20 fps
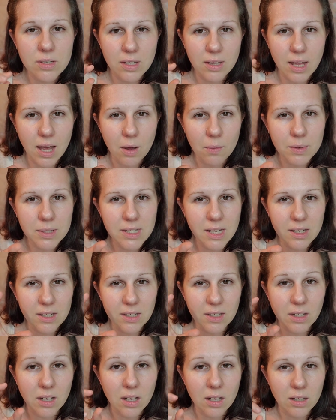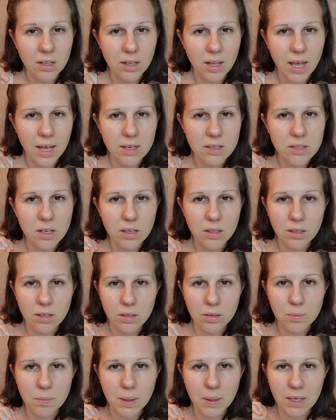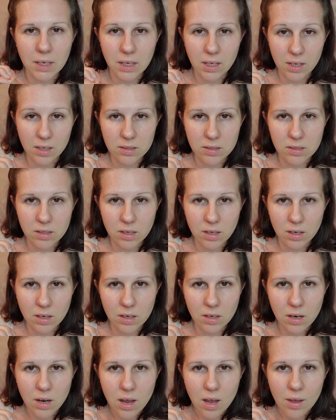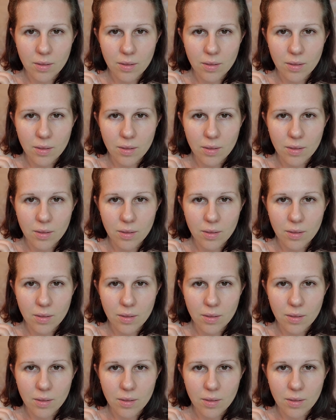and that would tend to collect a little bit easier